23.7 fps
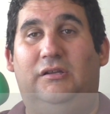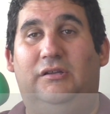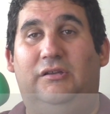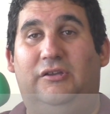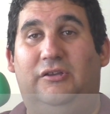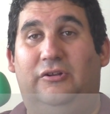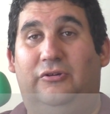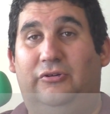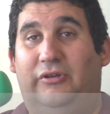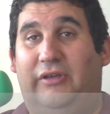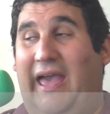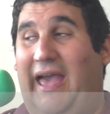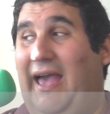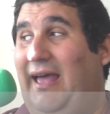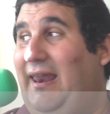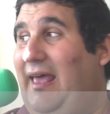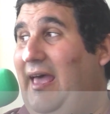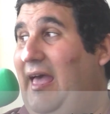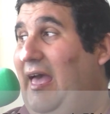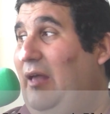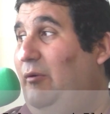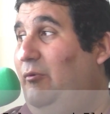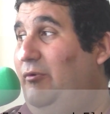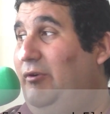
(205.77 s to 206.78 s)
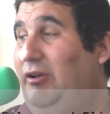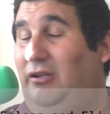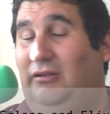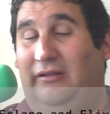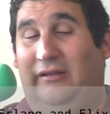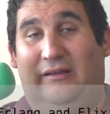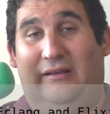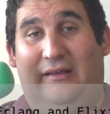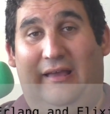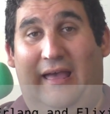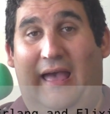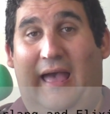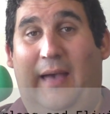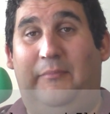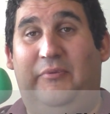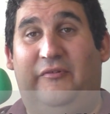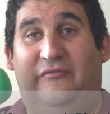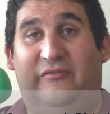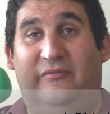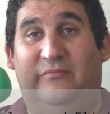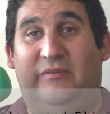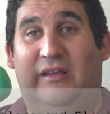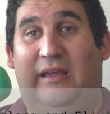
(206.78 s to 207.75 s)
you know can and will
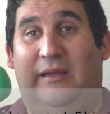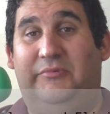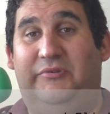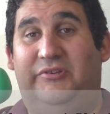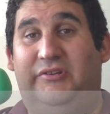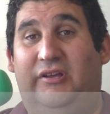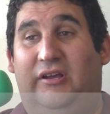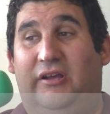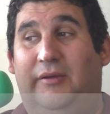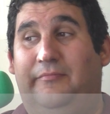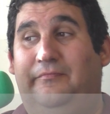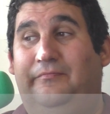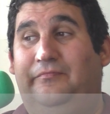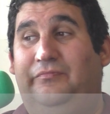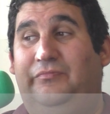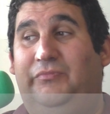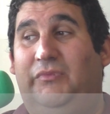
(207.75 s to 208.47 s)
happen from time to time